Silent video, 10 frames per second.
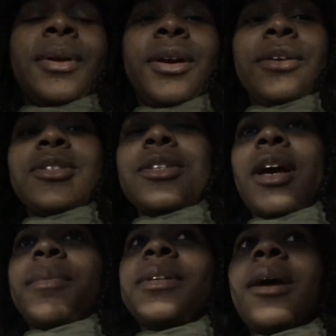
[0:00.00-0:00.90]
hurt, just
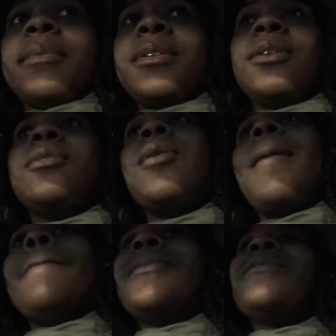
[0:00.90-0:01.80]
comment down below.
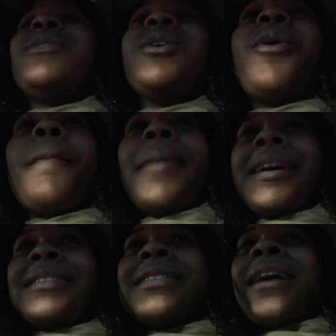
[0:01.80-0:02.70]
But if you're on
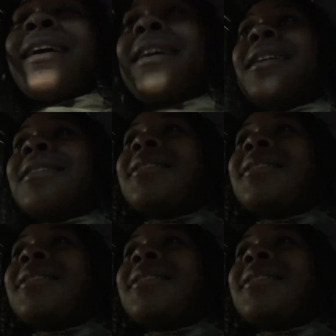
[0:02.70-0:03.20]
my side